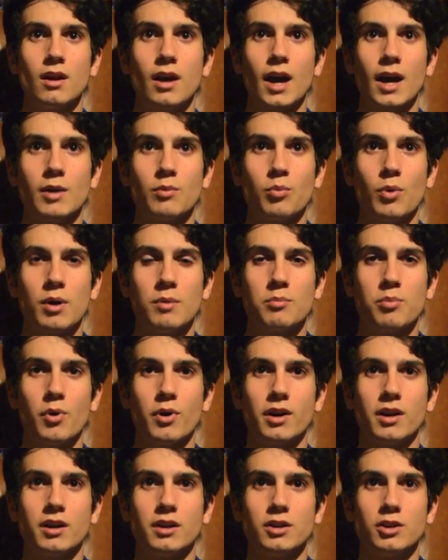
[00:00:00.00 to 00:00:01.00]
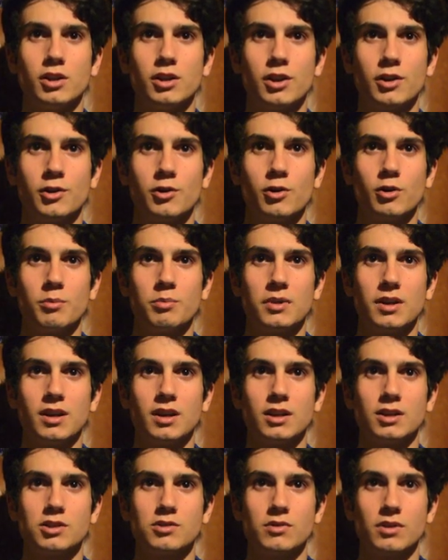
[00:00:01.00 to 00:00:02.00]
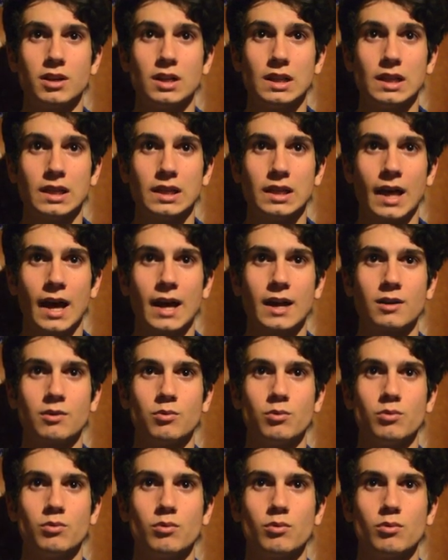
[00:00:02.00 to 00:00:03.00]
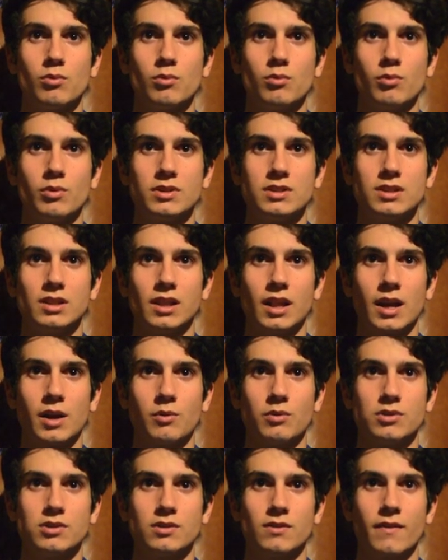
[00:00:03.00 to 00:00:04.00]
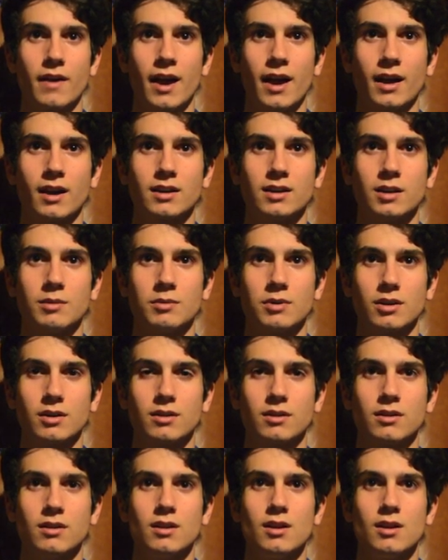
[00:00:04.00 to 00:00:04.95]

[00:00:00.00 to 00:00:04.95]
At one point in European history, Latin was the language of academic